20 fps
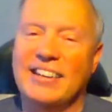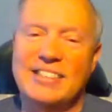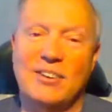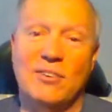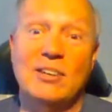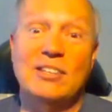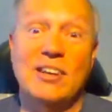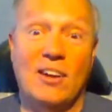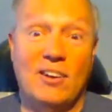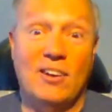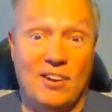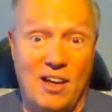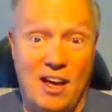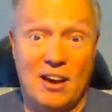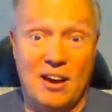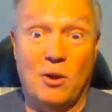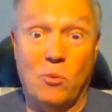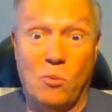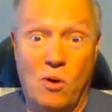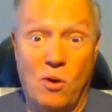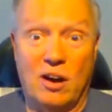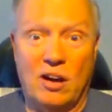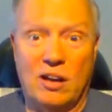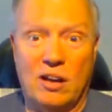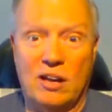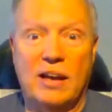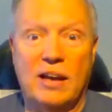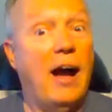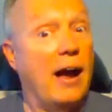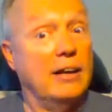so it's a lot of work.
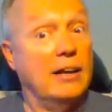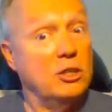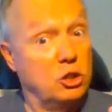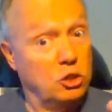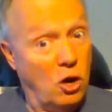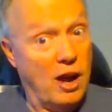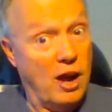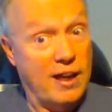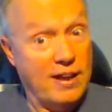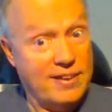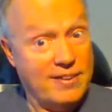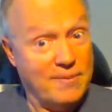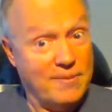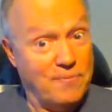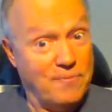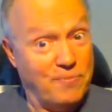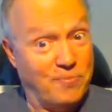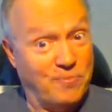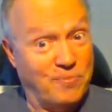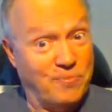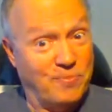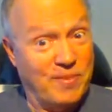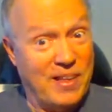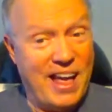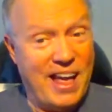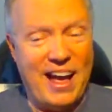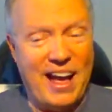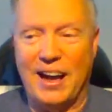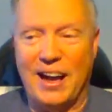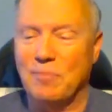I enjoy it,
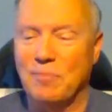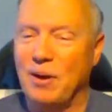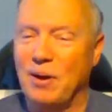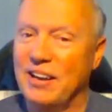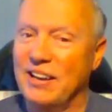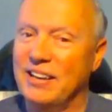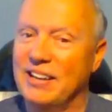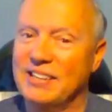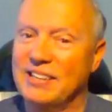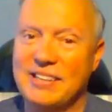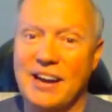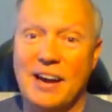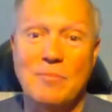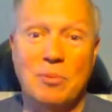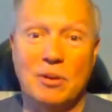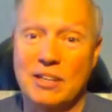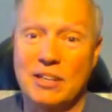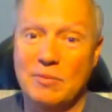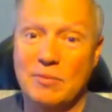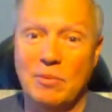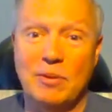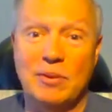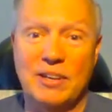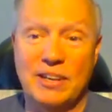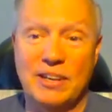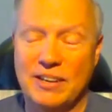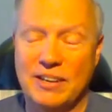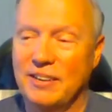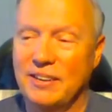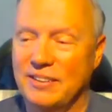but it's
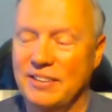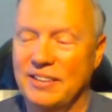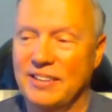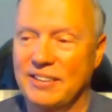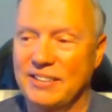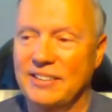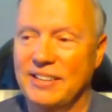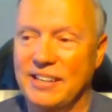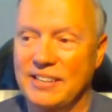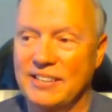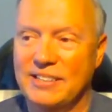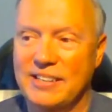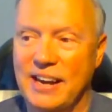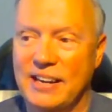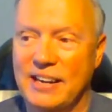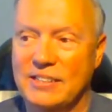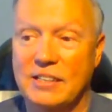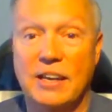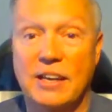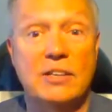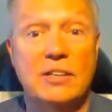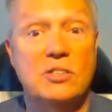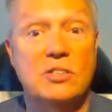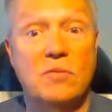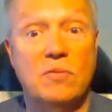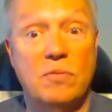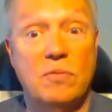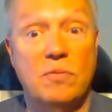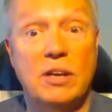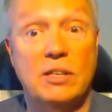unbelievably intense.
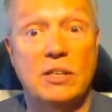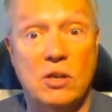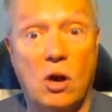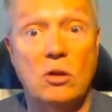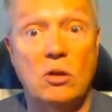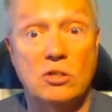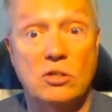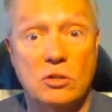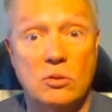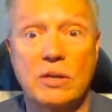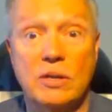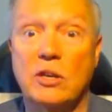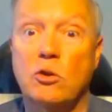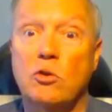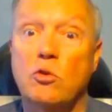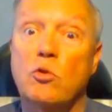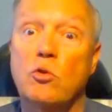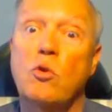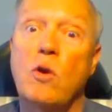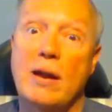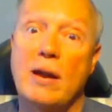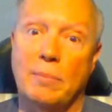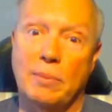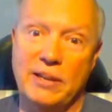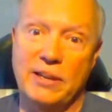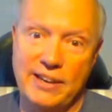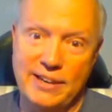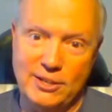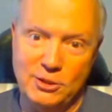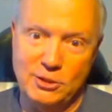It's also
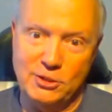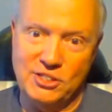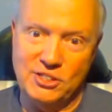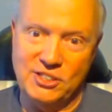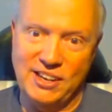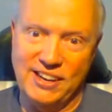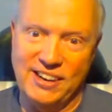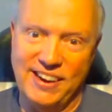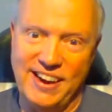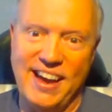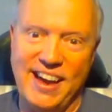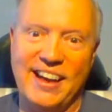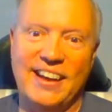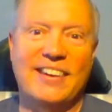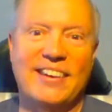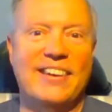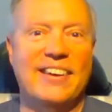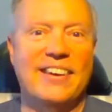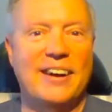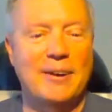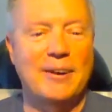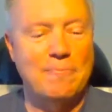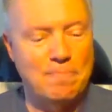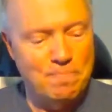incredibly interesting, and